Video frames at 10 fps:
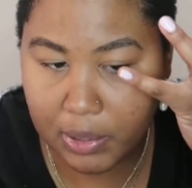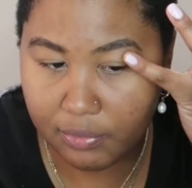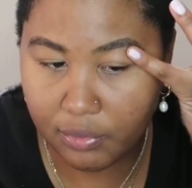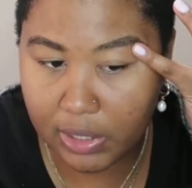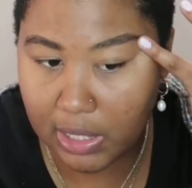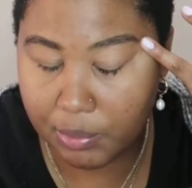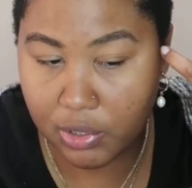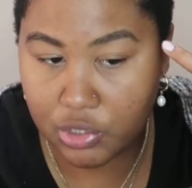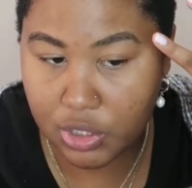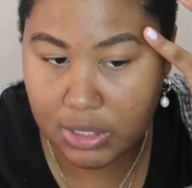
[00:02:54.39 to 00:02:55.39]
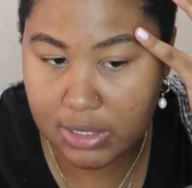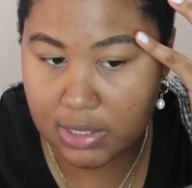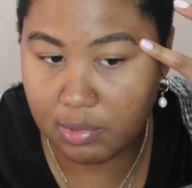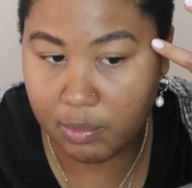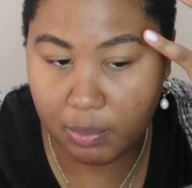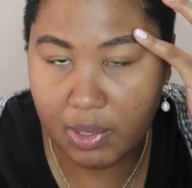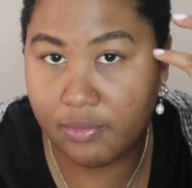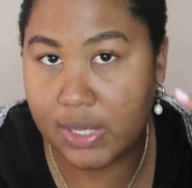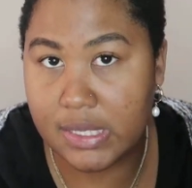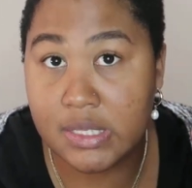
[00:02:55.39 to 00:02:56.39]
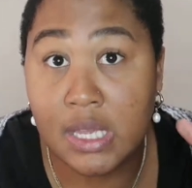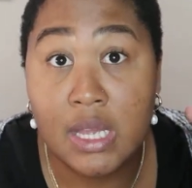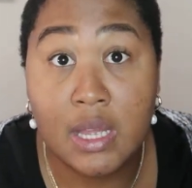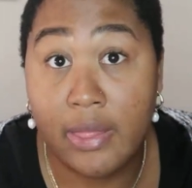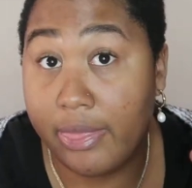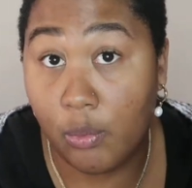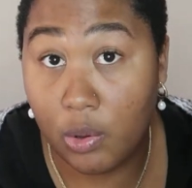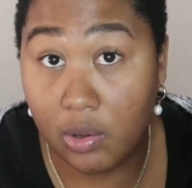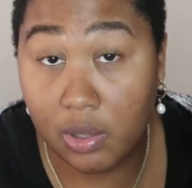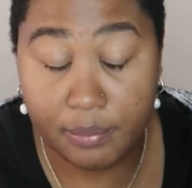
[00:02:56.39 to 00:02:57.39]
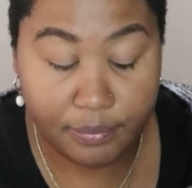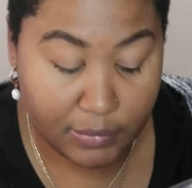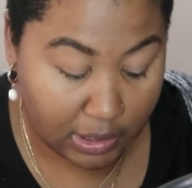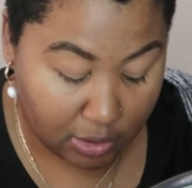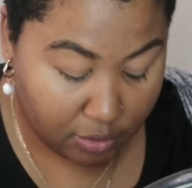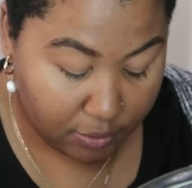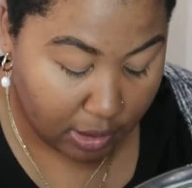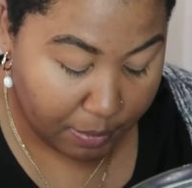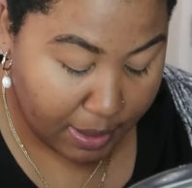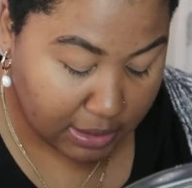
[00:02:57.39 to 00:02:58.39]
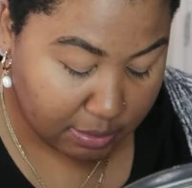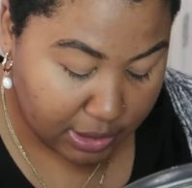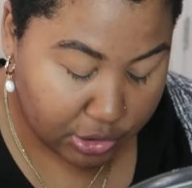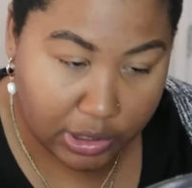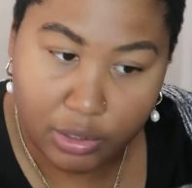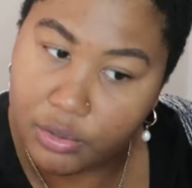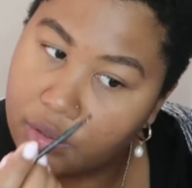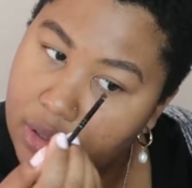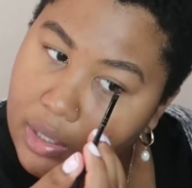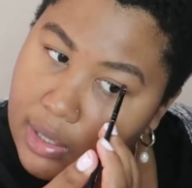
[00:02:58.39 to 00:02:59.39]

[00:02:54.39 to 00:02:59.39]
But if you came here just to see me beat my face, then welcome. Thank you for coming back to my channel.